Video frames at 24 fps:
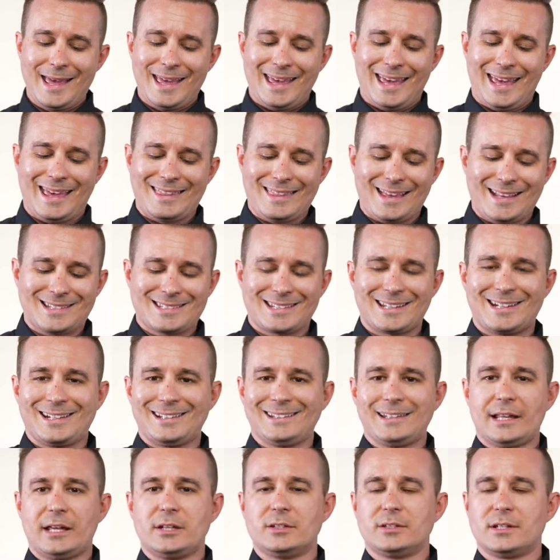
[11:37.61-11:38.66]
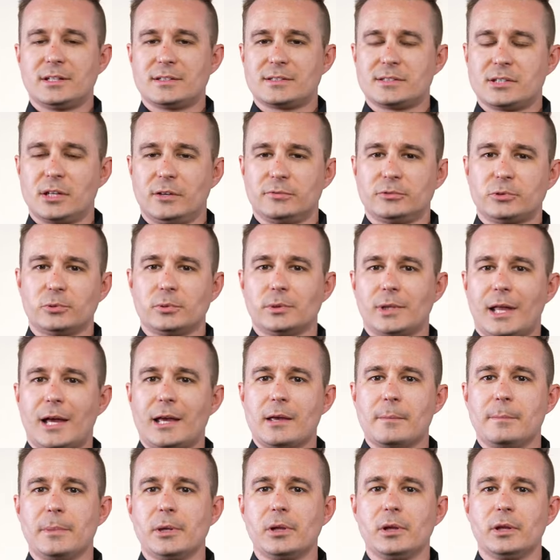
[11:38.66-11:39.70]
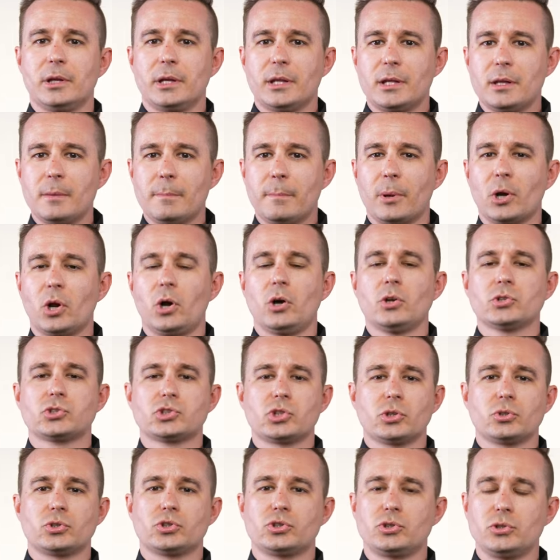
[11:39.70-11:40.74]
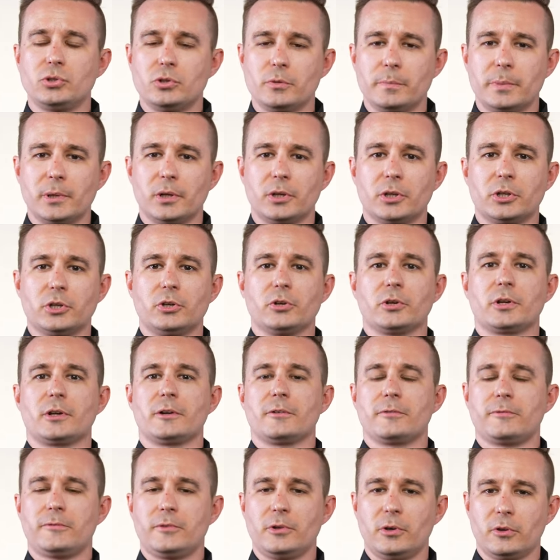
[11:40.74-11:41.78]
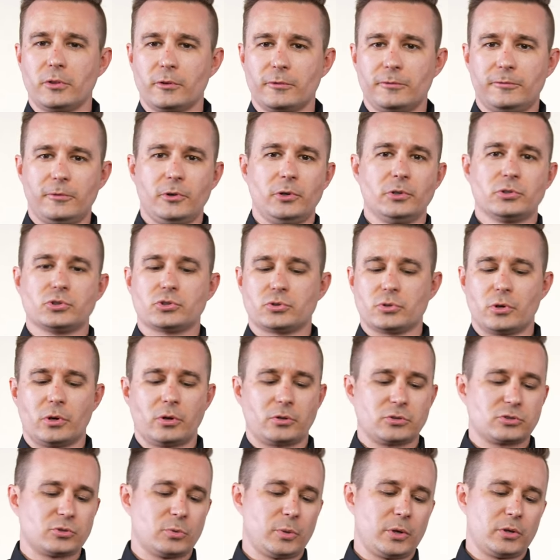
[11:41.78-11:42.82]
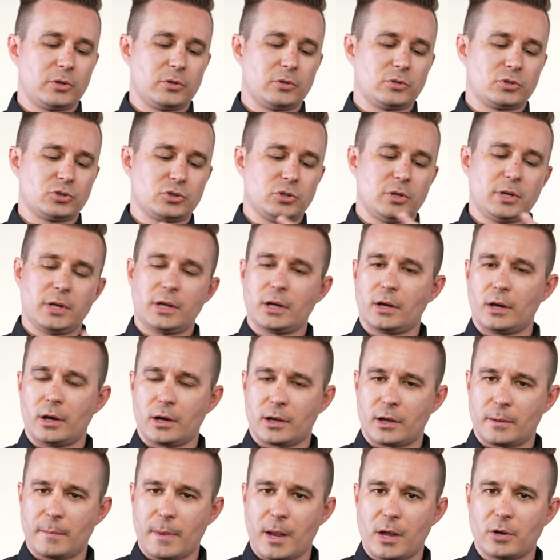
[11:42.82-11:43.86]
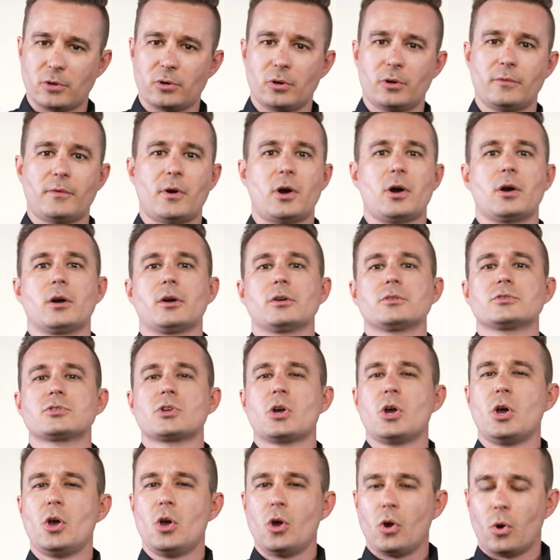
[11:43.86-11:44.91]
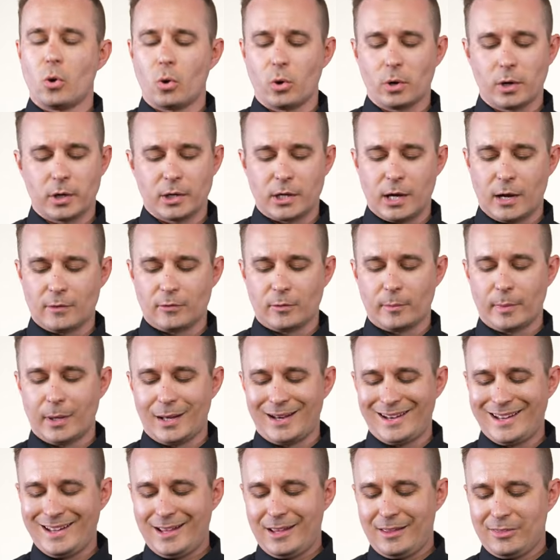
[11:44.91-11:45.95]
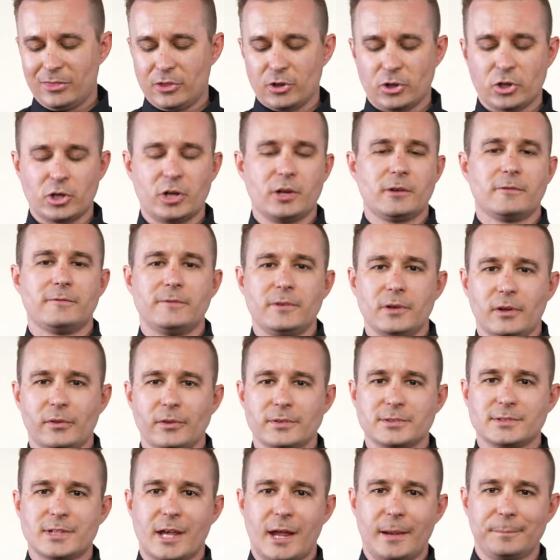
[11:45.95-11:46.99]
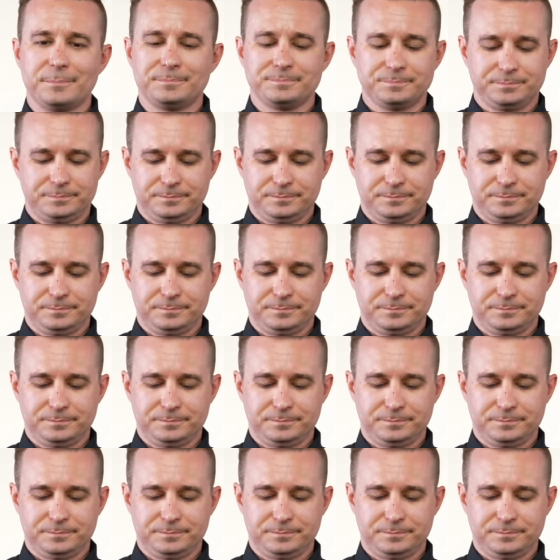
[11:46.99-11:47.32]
And that's gonna lend itself to reliability, but also shootability. You're gonna feel the full stroke. So whether you're shooting a commander of ours or a government, they're gonna feel the same.